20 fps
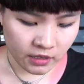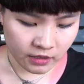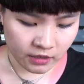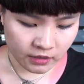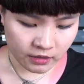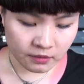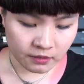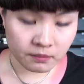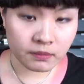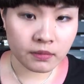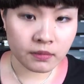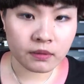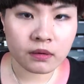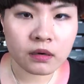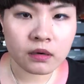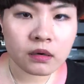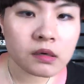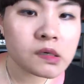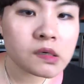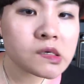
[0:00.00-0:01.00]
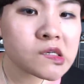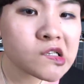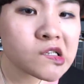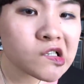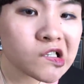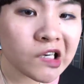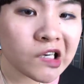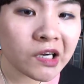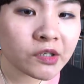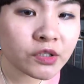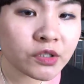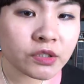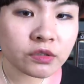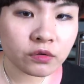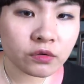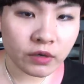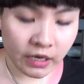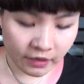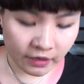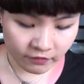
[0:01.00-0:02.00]
Um, I actually
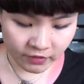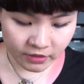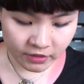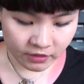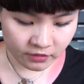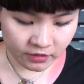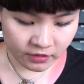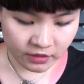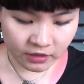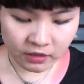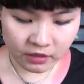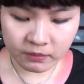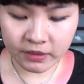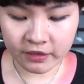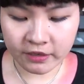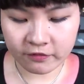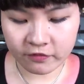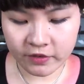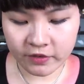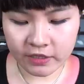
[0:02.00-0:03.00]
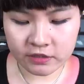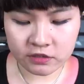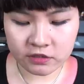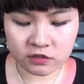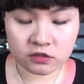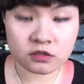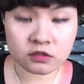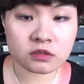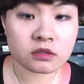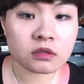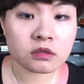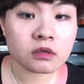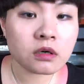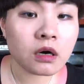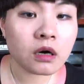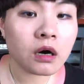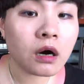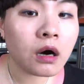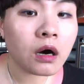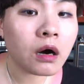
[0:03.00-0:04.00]
don't have anything on my face.
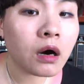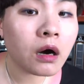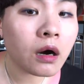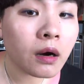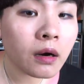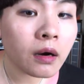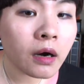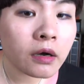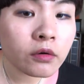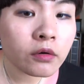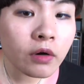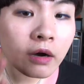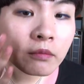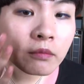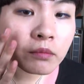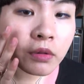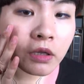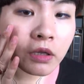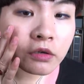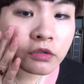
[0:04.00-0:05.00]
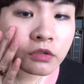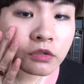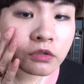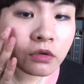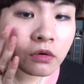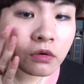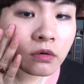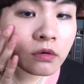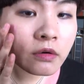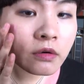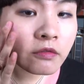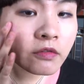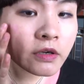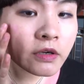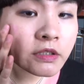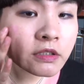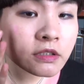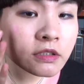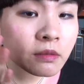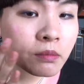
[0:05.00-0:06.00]
Uh, I don't have blush, so if I
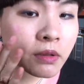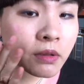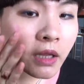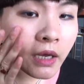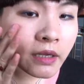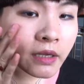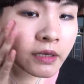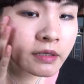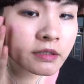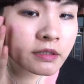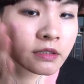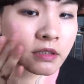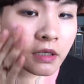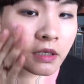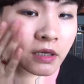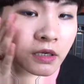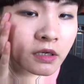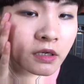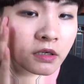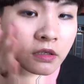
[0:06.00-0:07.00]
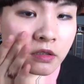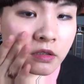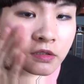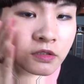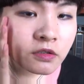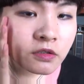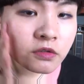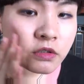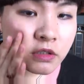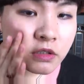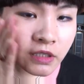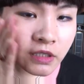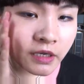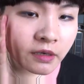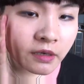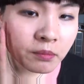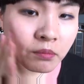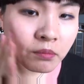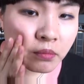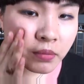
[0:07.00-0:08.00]
just apply this, so just
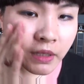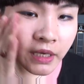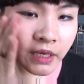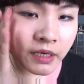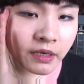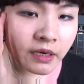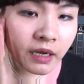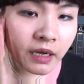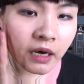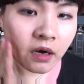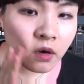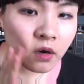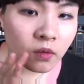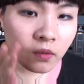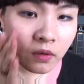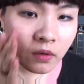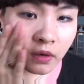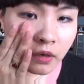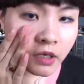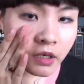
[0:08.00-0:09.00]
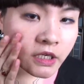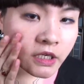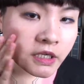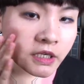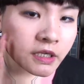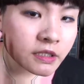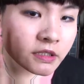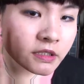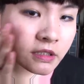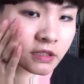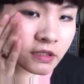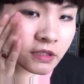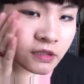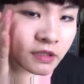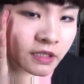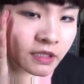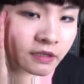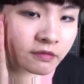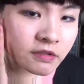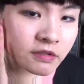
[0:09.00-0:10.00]
like blend it out, it just
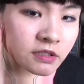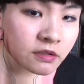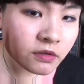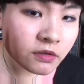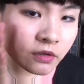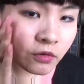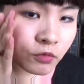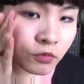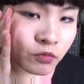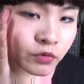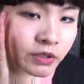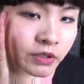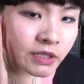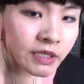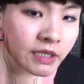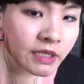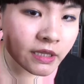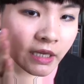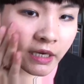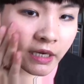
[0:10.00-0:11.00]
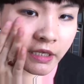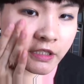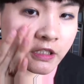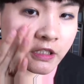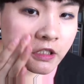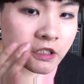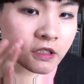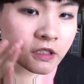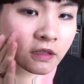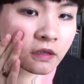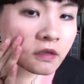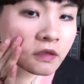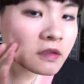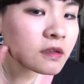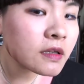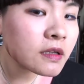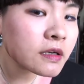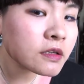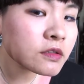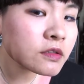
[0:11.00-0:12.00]
leaves a really nice,
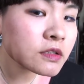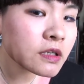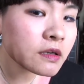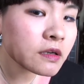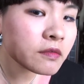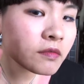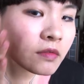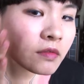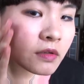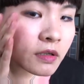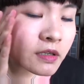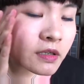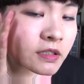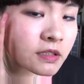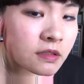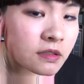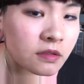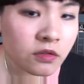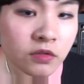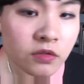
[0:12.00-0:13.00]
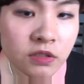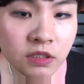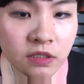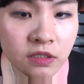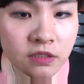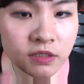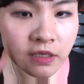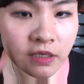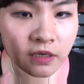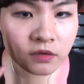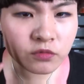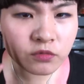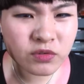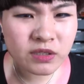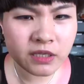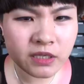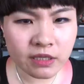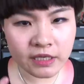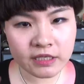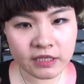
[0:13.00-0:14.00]
like you said, like you see, it's like a
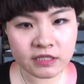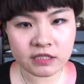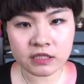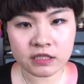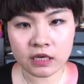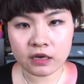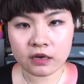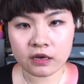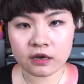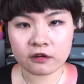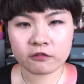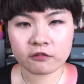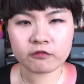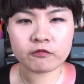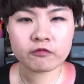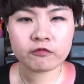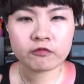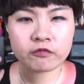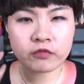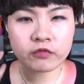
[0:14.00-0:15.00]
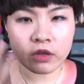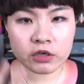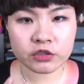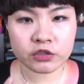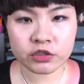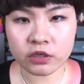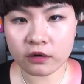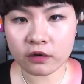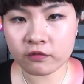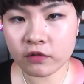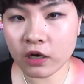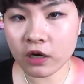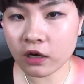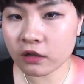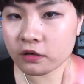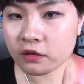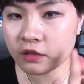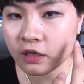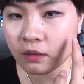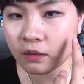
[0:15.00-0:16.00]
really nice flush of
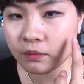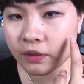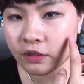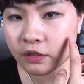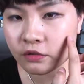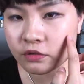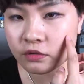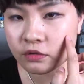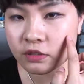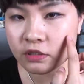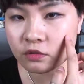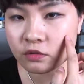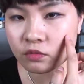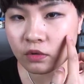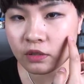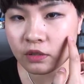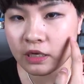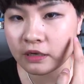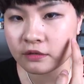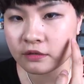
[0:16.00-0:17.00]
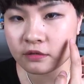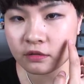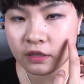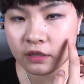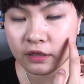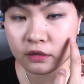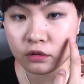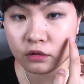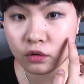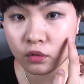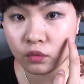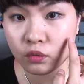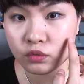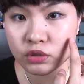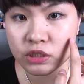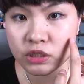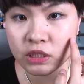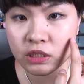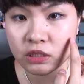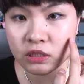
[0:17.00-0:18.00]
color compared to this one, has like no
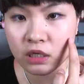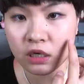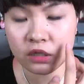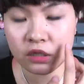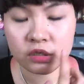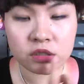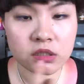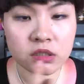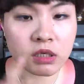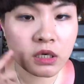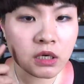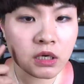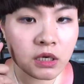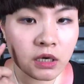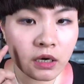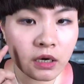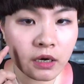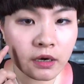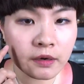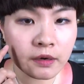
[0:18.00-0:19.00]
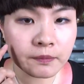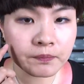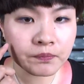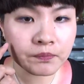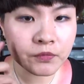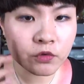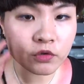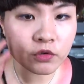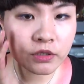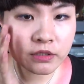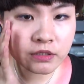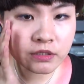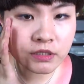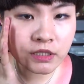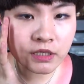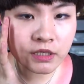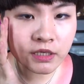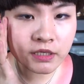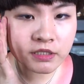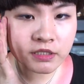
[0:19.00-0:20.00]
cheek color. um, you can
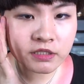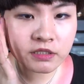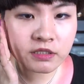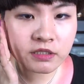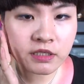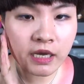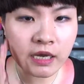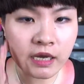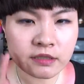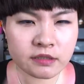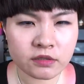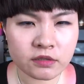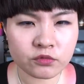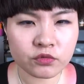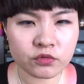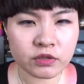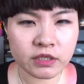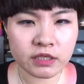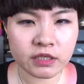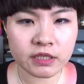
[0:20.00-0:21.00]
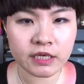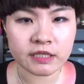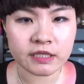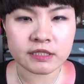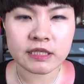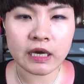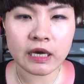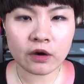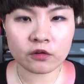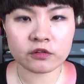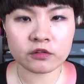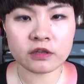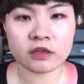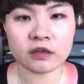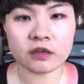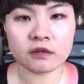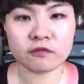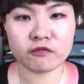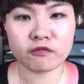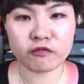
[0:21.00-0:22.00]
see it just has a really nice
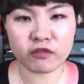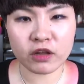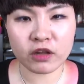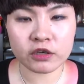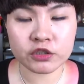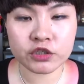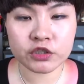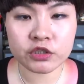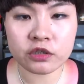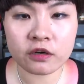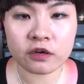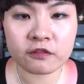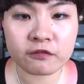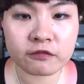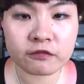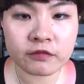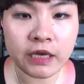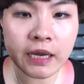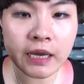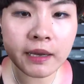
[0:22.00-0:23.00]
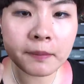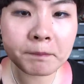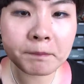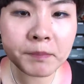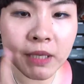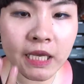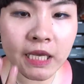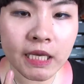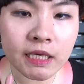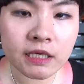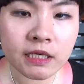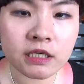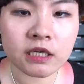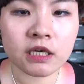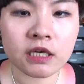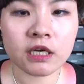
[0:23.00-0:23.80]
healthy flush of that pink